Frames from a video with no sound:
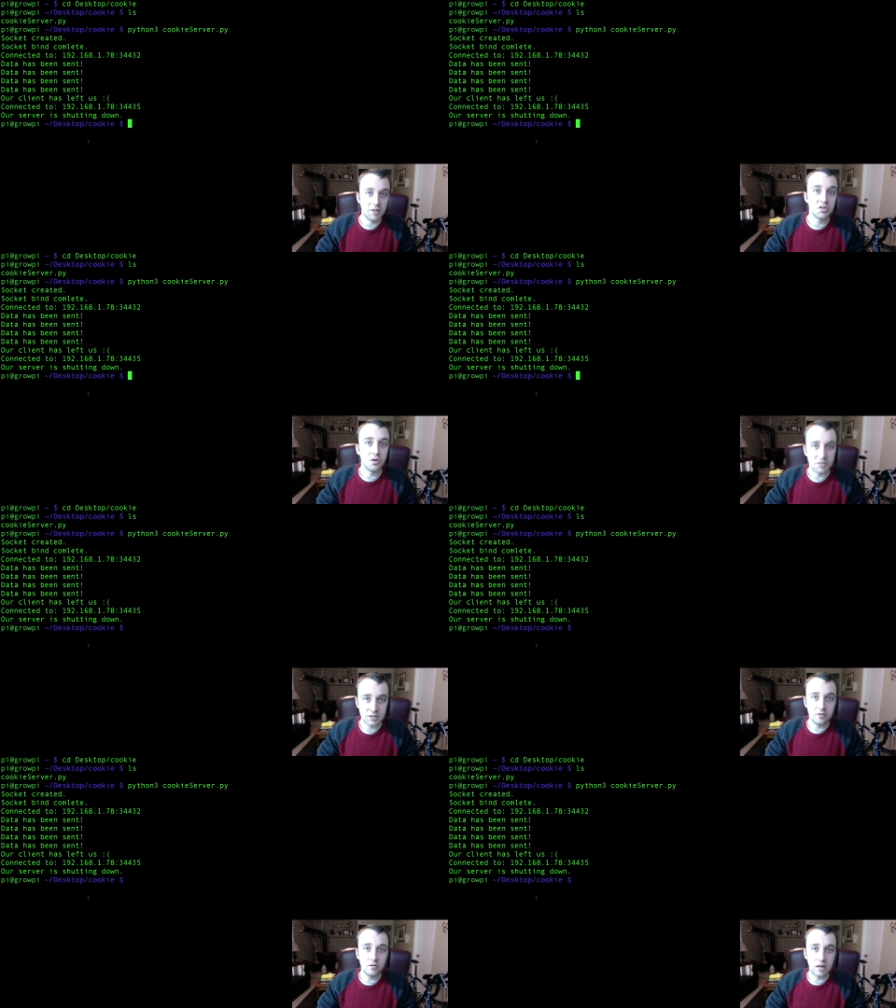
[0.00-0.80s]
So I'll
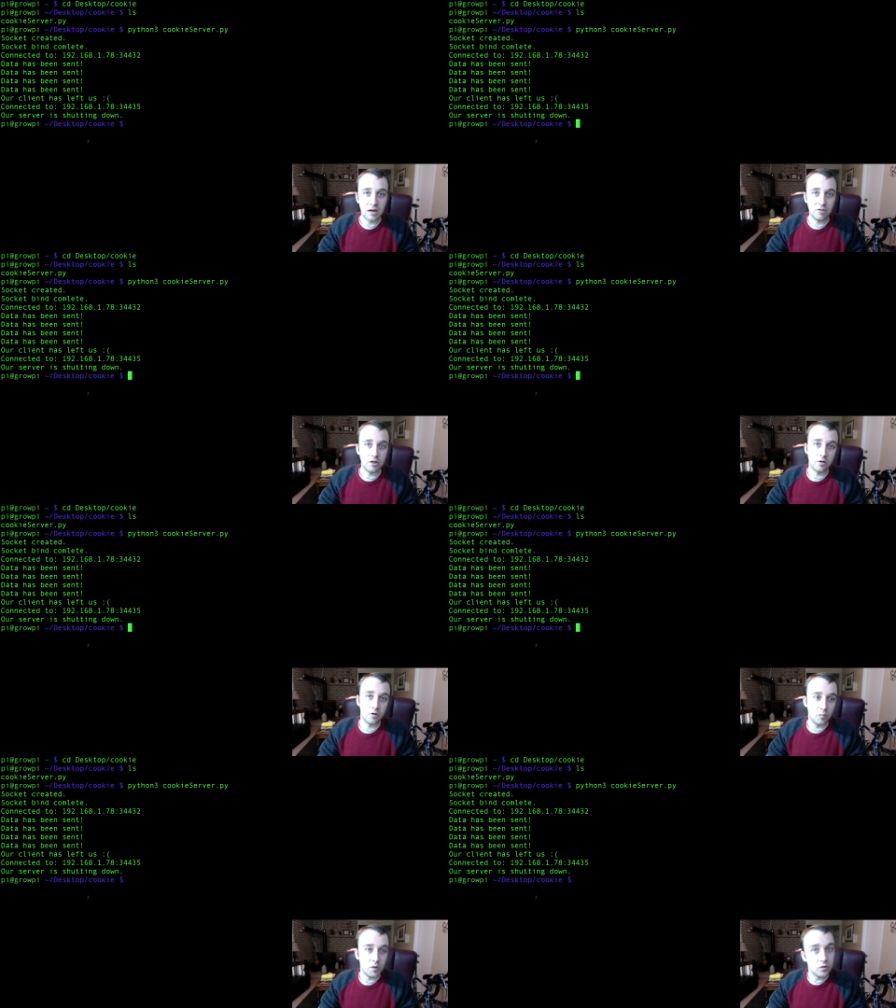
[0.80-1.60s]
see you in that video.
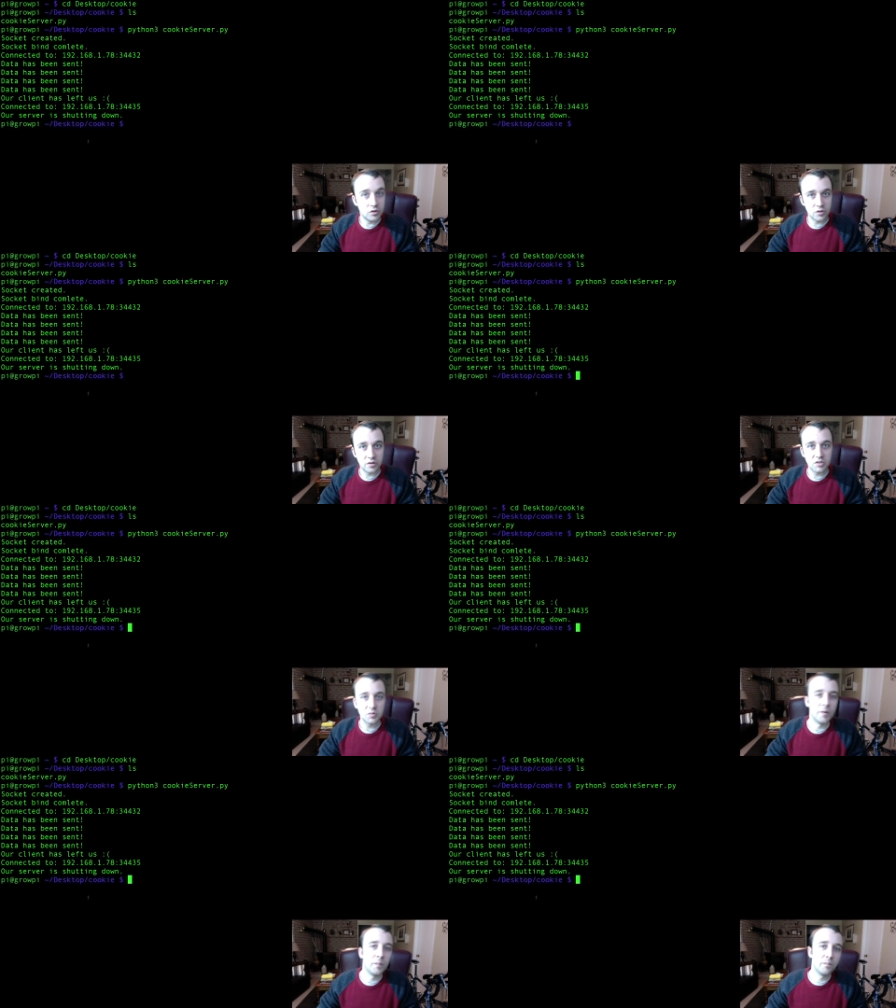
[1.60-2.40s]
Hope you enjoyed this one.